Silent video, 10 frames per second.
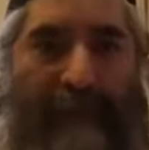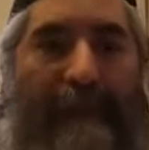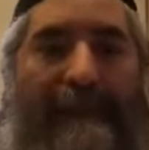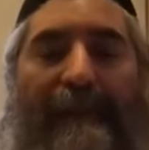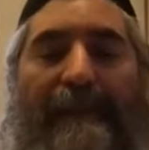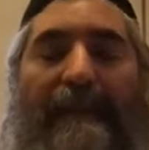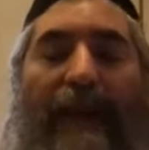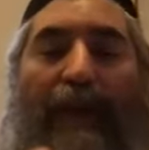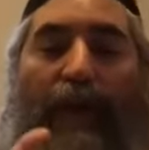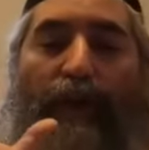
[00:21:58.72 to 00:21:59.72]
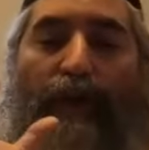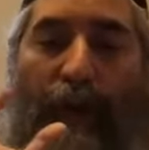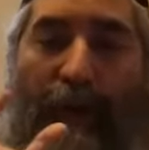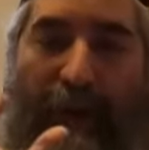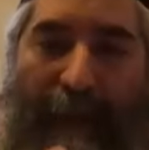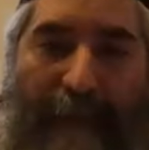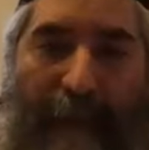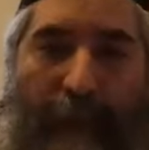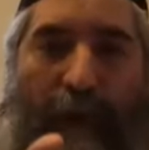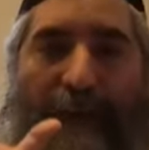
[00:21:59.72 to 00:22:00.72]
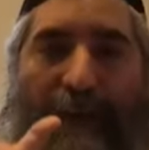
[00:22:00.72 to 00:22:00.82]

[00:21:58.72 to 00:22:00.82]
This is the level of